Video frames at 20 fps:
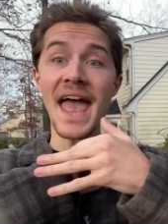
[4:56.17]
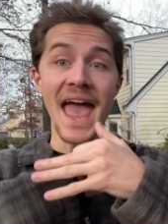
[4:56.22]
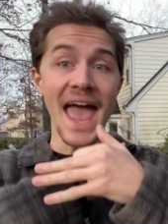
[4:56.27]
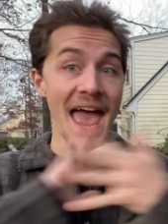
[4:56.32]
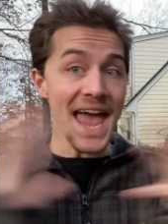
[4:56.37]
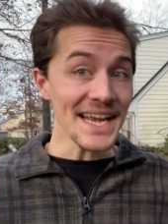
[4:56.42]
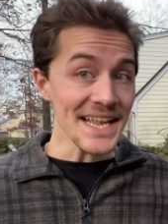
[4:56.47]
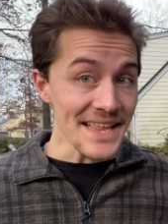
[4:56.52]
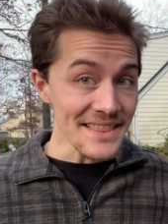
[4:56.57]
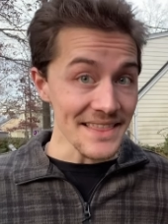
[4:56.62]

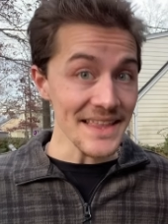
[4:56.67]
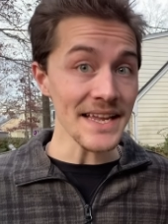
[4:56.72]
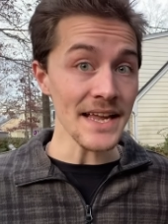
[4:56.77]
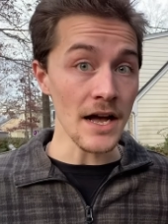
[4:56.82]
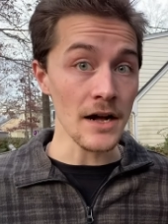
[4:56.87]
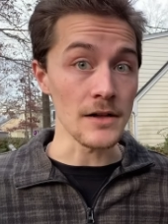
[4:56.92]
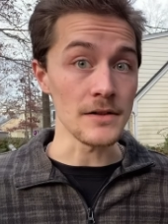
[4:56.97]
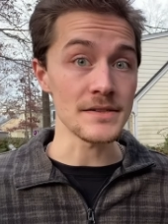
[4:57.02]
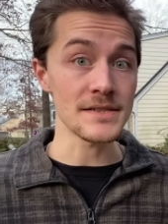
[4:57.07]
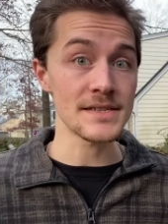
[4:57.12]
anything
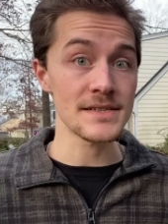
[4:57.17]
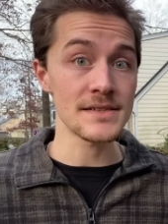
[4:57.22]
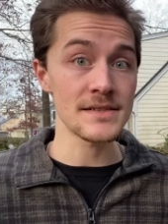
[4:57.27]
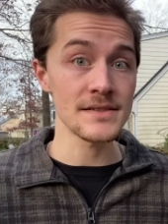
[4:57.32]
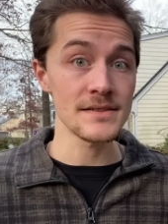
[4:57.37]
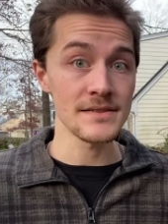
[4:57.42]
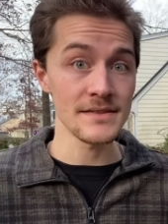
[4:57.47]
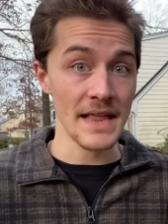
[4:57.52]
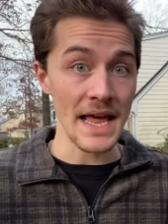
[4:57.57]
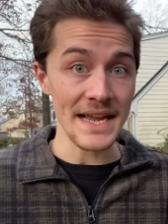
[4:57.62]

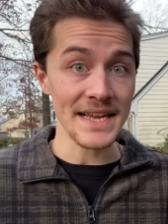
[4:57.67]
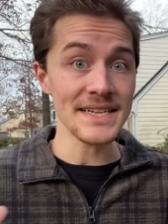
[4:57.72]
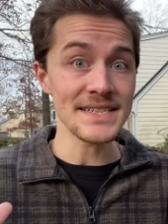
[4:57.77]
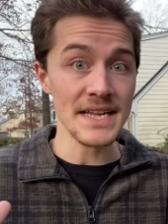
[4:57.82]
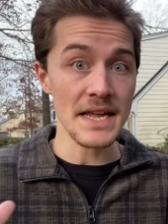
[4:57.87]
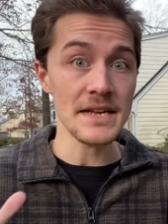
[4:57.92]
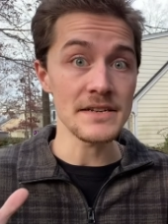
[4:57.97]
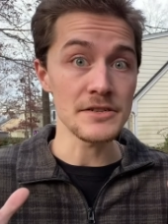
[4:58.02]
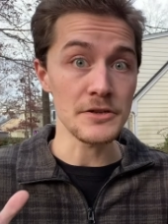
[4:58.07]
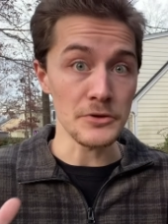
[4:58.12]
else that
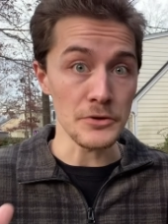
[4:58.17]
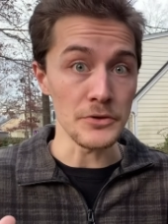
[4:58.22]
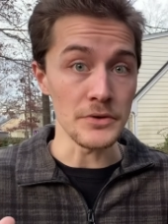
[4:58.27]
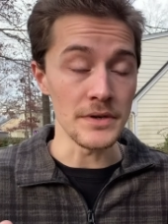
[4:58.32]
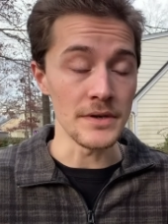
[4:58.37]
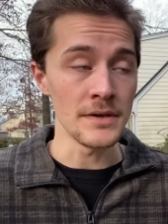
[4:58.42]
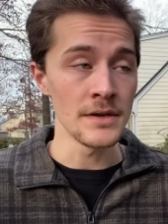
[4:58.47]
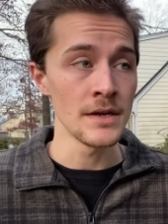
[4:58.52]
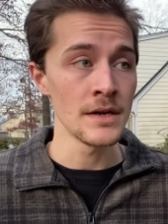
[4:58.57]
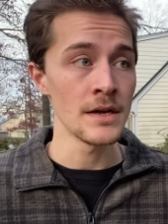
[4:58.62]
contains
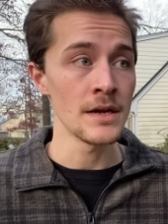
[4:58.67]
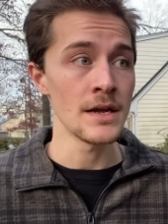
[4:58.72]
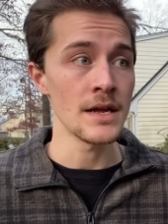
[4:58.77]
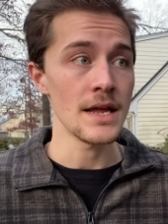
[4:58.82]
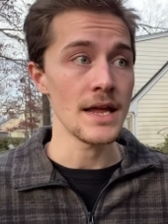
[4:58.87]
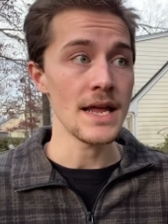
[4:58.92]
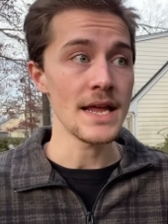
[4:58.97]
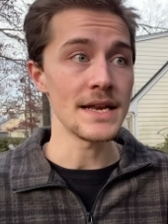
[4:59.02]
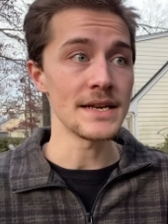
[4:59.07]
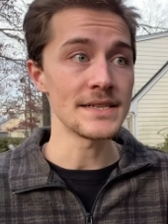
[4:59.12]
gluten
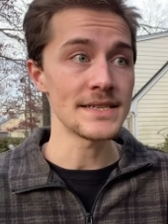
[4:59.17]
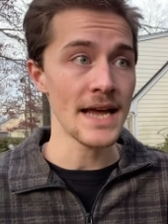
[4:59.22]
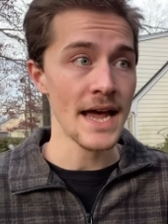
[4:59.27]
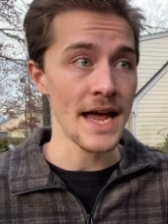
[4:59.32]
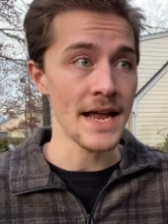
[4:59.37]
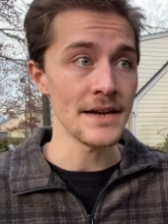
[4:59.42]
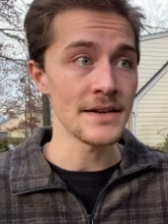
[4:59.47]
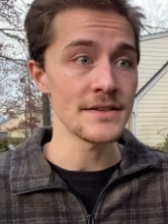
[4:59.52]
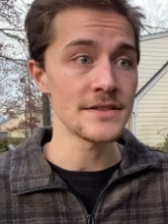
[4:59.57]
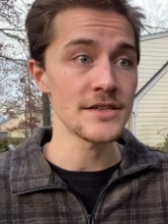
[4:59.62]
in
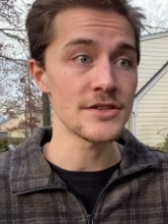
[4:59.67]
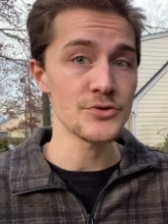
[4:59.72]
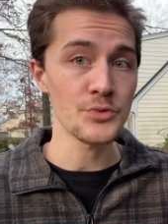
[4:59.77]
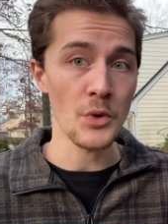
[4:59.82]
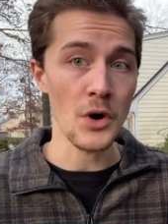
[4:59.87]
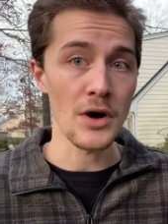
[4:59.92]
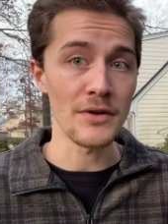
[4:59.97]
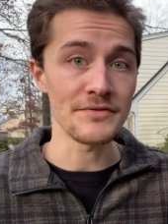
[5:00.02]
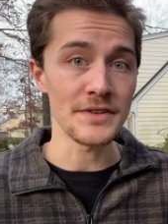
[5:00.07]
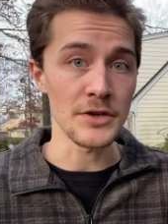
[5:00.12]
10 to
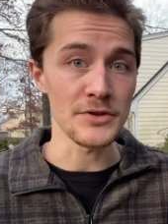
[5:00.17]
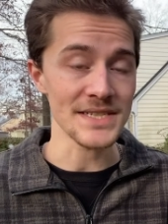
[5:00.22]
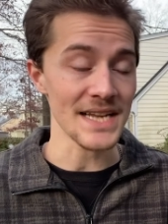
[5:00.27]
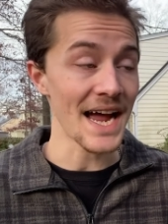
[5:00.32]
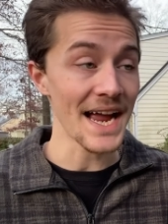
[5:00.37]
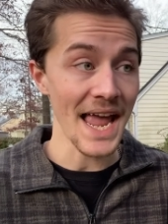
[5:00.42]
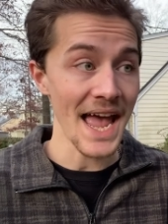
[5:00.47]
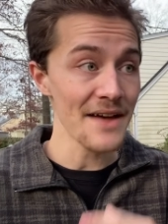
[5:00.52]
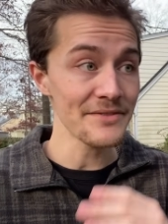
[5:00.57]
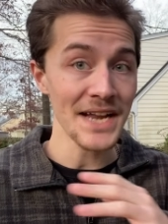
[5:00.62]
12 years.
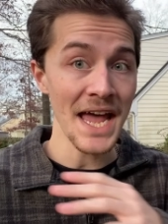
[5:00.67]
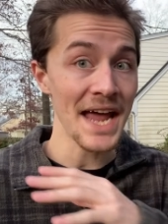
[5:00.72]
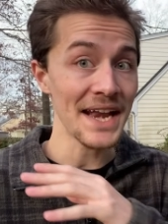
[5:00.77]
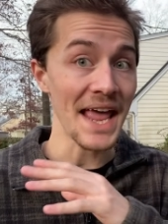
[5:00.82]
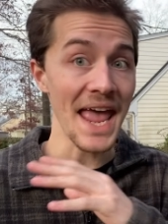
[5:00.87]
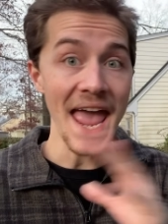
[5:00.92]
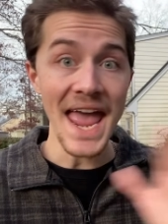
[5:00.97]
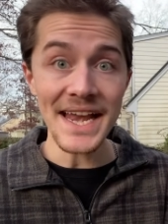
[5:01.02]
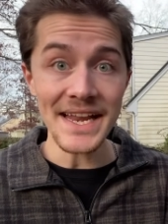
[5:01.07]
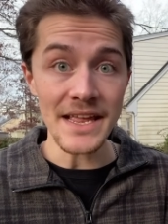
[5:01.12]
I haven't had
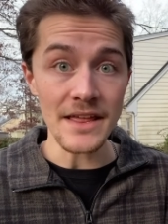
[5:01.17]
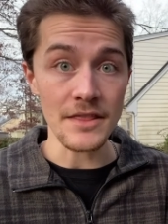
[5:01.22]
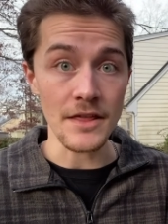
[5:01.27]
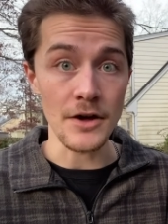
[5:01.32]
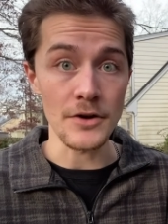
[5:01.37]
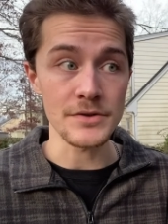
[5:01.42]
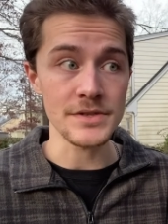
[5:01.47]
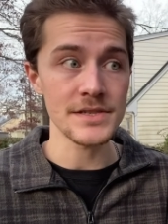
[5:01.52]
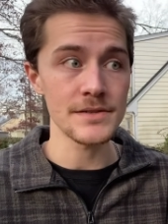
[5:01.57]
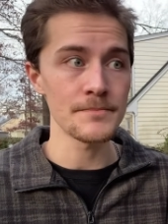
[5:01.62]
any of
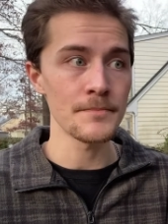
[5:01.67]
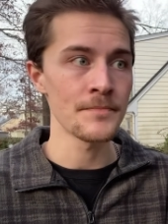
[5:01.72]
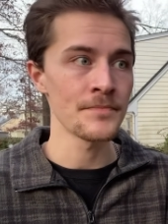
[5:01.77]
those.